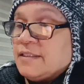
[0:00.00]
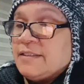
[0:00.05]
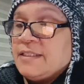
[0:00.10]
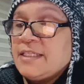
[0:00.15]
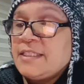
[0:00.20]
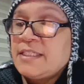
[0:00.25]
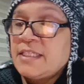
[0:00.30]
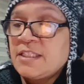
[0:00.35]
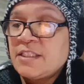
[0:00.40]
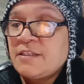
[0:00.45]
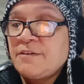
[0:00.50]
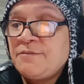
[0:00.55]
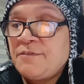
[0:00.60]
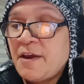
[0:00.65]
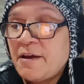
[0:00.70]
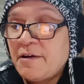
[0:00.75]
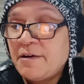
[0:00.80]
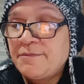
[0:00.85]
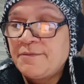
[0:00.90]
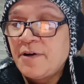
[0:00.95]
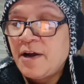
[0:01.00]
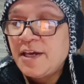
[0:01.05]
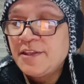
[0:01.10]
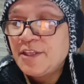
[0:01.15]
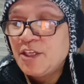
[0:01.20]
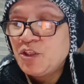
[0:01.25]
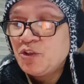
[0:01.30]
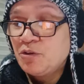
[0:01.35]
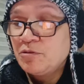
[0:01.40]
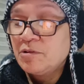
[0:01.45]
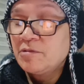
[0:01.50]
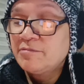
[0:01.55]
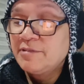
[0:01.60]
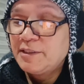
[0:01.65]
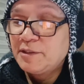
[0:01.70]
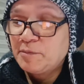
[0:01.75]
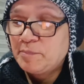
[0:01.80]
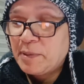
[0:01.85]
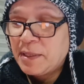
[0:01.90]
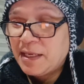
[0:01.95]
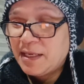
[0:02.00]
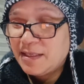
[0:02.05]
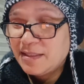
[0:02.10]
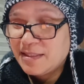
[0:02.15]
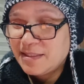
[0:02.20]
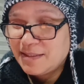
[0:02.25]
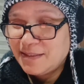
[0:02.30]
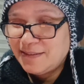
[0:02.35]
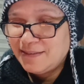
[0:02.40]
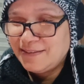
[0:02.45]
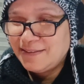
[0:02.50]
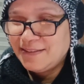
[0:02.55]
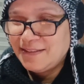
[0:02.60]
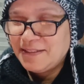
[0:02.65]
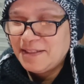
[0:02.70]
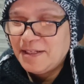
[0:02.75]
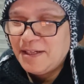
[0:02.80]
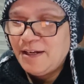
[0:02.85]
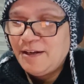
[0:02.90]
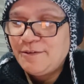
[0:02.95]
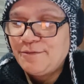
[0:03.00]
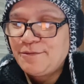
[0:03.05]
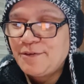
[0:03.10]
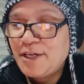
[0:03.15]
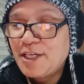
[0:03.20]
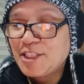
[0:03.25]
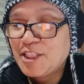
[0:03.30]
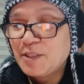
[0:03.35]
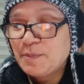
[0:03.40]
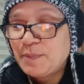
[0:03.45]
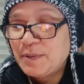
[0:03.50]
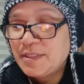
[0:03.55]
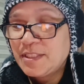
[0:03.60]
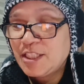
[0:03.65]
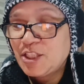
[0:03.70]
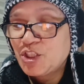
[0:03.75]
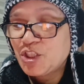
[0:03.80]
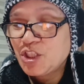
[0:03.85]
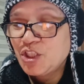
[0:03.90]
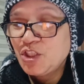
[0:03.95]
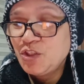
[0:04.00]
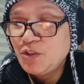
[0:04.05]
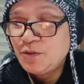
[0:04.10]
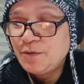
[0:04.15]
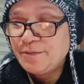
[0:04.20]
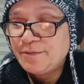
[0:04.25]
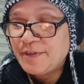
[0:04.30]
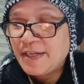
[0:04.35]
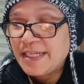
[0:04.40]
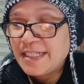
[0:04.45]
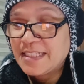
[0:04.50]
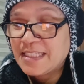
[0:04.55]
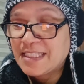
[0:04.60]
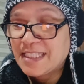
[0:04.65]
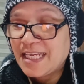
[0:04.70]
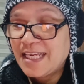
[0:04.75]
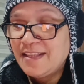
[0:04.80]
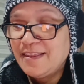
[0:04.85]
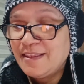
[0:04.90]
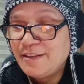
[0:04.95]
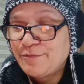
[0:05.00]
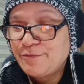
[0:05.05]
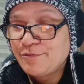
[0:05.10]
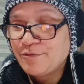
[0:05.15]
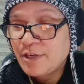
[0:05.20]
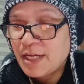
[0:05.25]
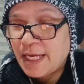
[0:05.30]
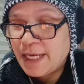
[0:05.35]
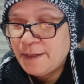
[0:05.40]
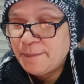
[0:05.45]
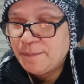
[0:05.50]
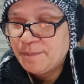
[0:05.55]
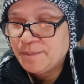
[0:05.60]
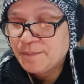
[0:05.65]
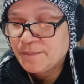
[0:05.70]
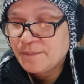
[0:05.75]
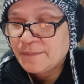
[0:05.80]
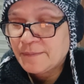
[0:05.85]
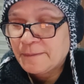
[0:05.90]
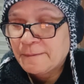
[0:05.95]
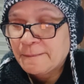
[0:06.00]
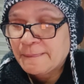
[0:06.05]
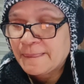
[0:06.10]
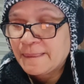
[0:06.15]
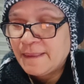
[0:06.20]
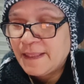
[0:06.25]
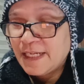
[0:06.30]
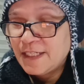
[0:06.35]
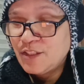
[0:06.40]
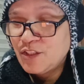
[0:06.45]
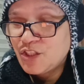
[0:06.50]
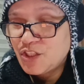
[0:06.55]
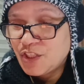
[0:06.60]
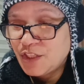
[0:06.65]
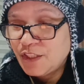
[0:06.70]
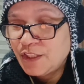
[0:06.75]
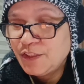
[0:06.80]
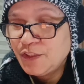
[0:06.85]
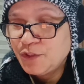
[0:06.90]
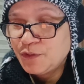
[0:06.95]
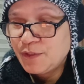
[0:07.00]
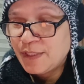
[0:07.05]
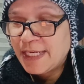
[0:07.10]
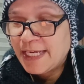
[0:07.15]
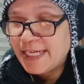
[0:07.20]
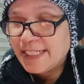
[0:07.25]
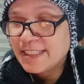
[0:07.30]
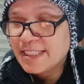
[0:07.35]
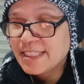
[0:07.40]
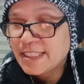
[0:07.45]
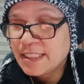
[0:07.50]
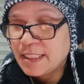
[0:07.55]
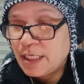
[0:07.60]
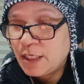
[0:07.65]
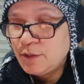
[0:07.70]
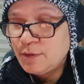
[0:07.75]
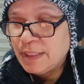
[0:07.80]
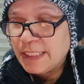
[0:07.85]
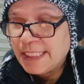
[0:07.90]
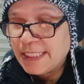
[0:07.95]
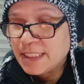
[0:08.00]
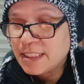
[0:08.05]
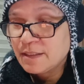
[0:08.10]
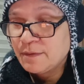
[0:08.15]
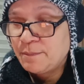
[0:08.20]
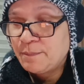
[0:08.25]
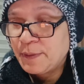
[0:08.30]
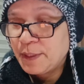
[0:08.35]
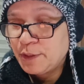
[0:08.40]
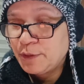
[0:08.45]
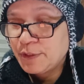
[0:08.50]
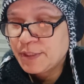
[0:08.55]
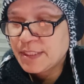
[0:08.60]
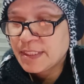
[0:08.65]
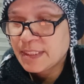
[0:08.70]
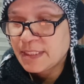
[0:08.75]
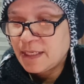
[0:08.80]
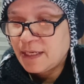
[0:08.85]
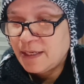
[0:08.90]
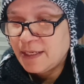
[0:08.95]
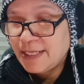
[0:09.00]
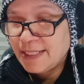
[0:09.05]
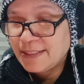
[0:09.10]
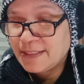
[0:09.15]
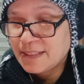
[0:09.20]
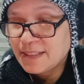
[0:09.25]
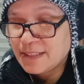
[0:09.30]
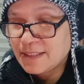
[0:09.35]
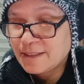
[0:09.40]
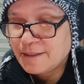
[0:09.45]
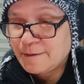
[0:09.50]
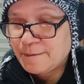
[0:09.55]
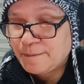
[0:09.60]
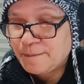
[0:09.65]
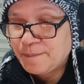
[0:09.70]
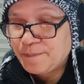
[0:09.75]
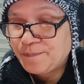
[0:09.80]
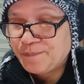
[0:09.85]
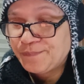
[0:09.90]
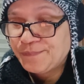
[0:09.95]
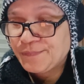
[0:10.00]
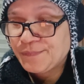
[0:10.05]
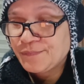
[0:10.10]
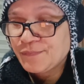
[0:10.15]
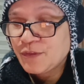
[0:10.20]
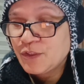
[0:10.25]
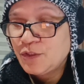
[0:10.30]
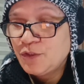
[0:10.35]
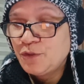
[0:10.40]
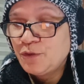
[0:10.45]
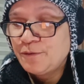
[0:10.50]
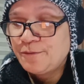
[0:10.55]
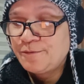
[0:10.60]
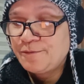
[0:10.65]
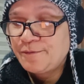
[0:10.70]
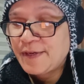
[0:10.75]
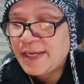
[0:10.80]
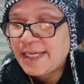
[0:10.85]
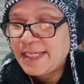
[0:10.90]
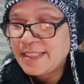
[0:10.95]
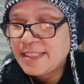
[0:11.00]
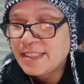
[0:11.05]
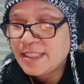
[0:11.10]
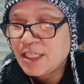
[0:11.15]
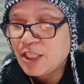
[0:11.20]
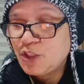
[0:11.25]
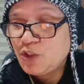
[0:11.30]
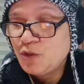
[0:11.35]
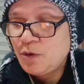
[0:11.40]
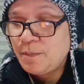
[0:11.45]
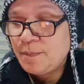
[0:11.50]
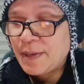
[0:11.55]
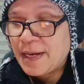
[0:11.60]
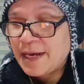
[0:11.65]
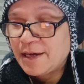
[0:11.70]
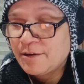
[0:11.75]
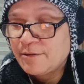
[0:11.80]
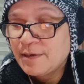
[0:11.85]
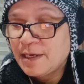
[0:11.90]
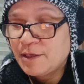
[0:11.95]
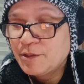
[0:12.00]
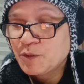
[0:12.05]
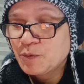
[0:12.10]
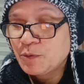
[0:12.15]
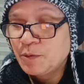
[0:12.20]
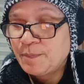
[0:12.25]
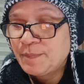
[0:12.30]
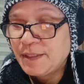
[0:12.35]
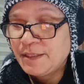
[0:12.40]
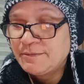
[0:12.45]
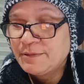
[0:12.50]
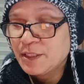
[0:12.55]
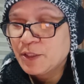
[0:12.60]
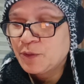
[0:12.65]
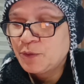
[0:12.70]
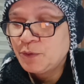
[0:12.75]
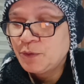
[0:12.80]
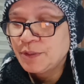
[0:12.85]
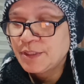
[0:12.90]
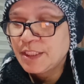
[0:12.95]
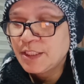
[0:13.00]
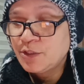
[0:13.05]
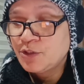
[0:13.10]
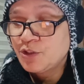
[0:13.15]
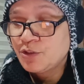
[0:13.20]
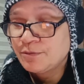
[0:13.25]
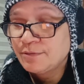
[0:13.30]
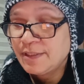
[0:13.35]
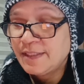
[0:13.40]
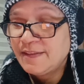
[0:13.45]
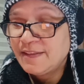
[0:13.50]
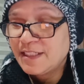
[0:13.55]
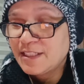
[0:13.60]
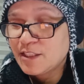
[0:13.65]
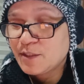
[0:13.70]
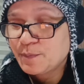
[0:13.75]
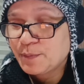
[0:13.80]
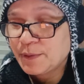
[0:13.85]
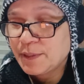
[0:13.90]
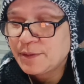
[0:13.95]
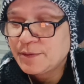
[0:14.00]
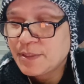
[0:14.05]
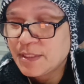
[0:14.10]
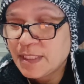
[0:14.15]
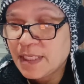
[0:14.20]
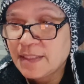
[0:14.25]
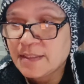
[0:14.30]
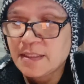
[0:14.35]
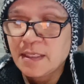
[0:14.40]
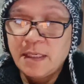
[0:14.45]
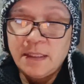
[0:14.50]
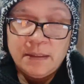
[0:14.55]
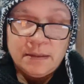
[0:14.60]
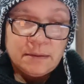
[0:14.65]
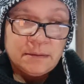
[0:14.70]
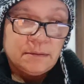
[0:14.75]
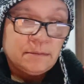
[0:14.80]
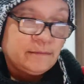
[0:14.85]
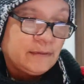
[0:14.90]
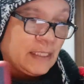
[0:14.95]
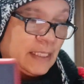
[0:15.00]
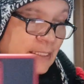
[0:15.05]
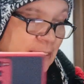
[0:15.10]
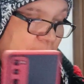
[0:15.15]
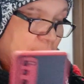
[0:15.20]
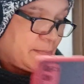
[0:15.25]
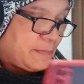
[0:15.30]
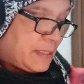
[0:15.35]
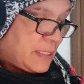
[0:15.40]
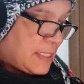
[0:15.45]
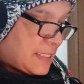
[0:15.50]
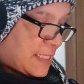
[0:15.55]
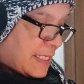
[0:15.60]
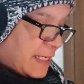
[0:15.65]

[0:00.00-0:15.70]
this is to verify that you're a real person. First, position your face in the frame, then turn your head slowly to both sides. Your face and your background will be recorded during this process. All right, so I'm going